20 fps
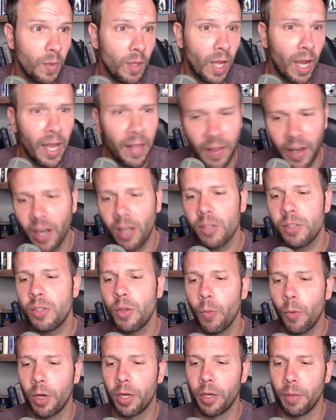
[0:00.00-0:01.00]
And then I
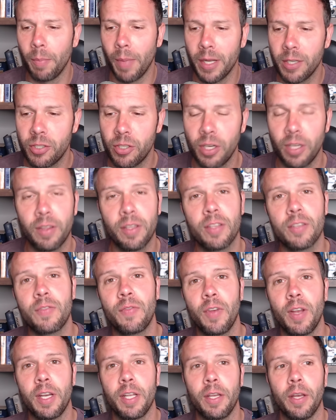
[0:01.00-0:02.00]
also wanted to mention in this
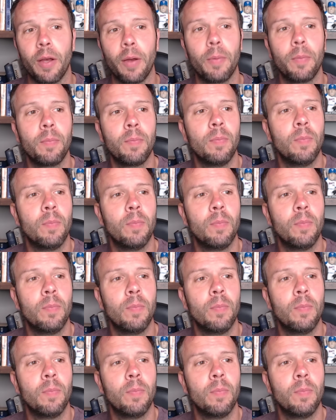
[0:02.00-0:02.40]
video